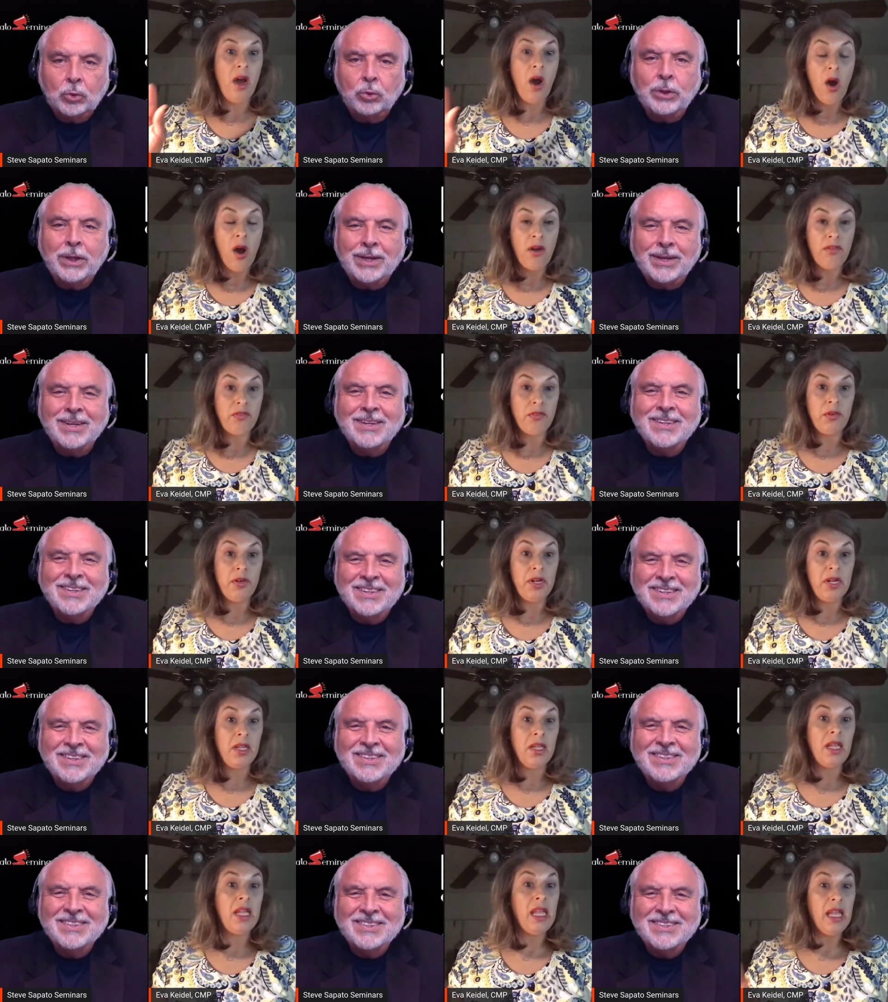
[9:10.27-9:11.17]

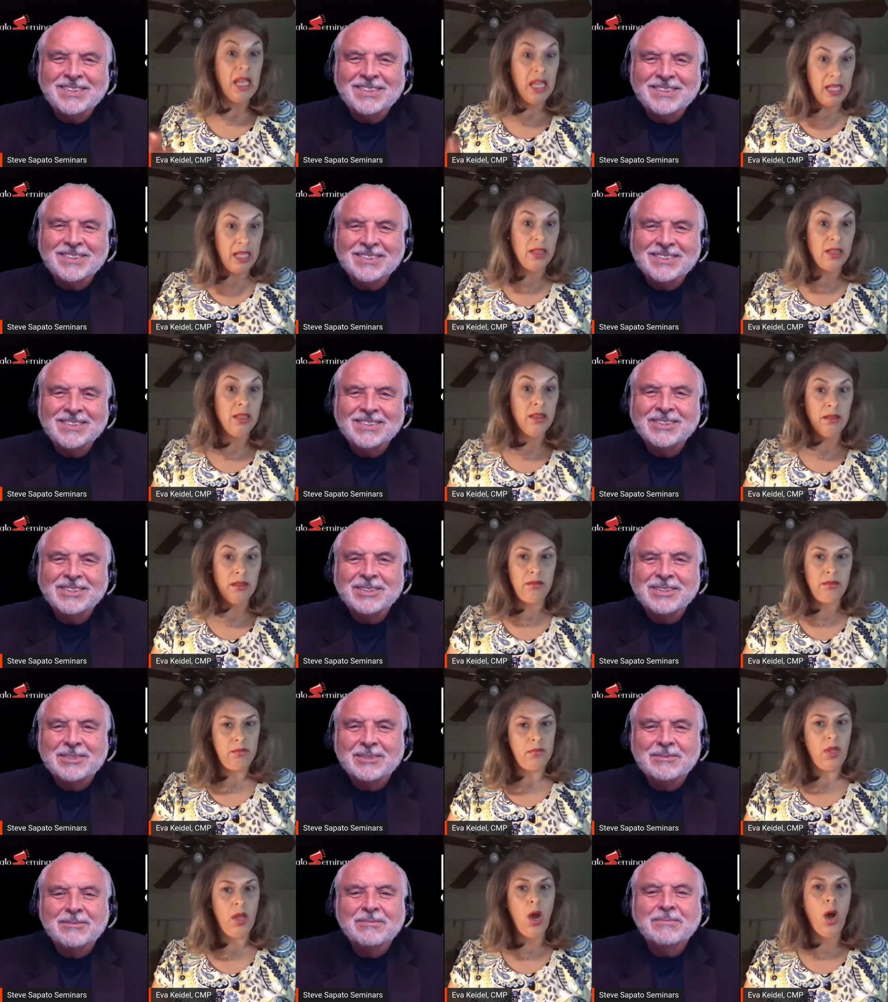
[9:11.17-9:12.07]
Speaker 1: offering in
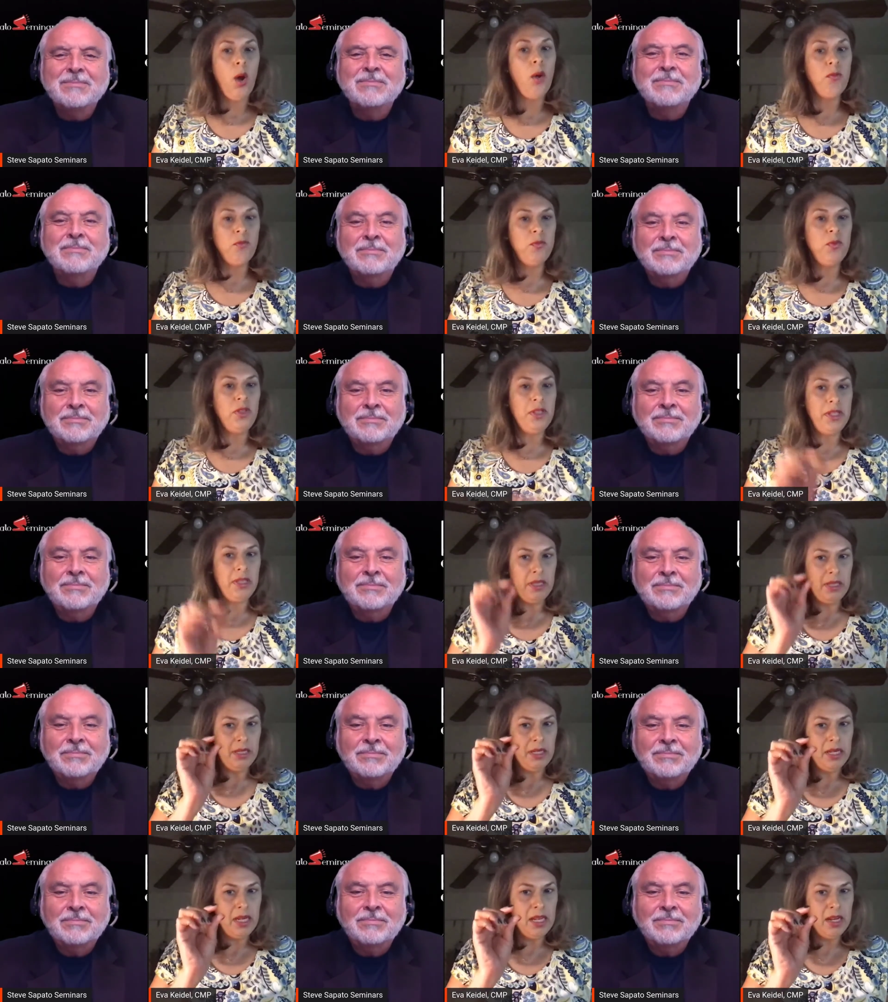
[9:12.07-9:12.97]
hopefully the
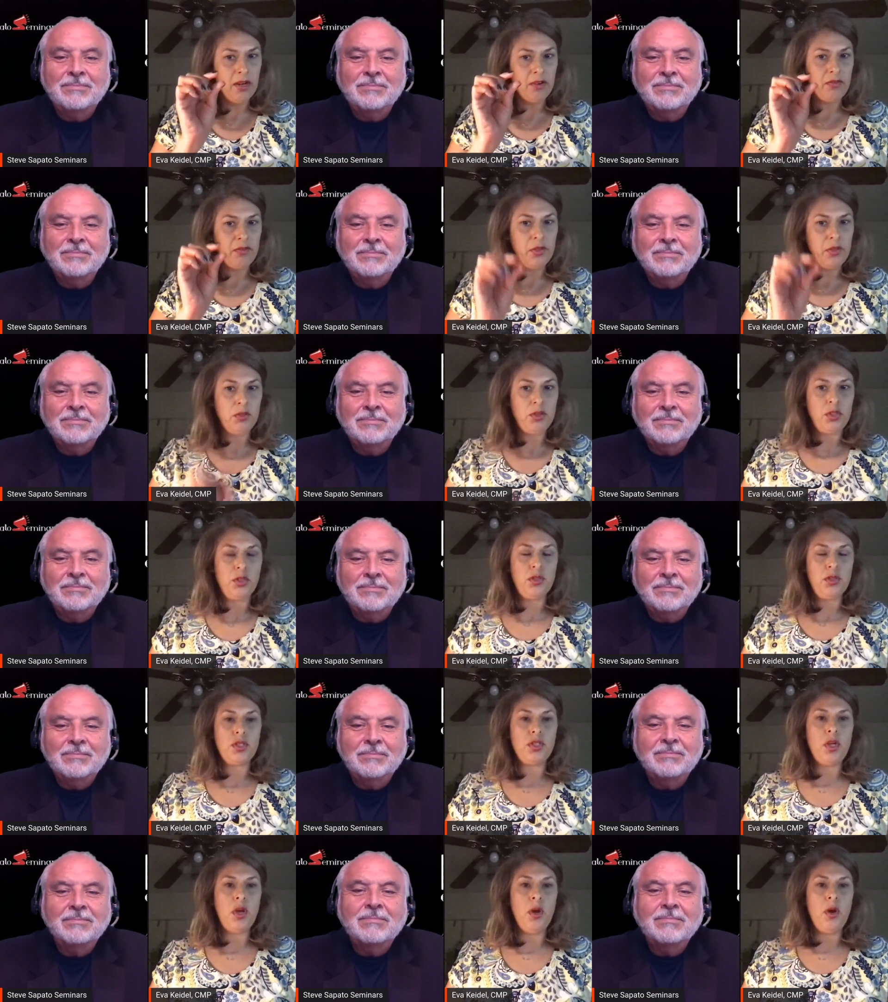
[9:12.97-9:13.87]
near future.
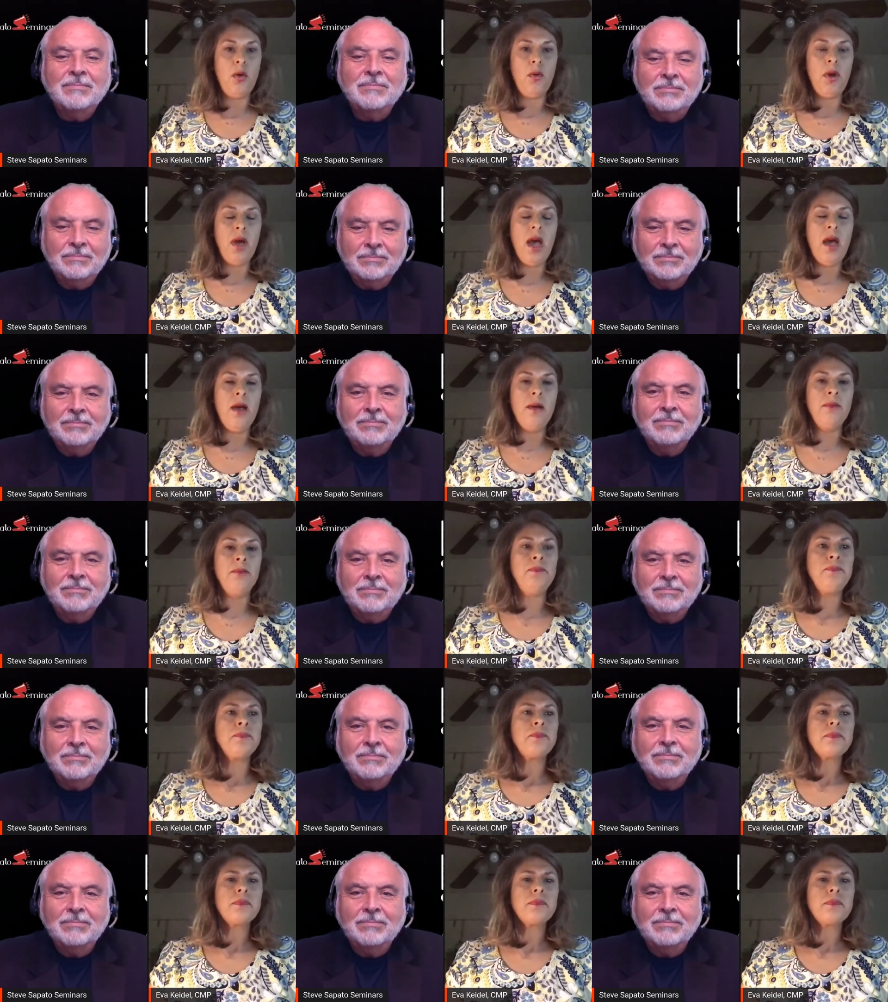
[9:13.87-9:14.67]
So, um,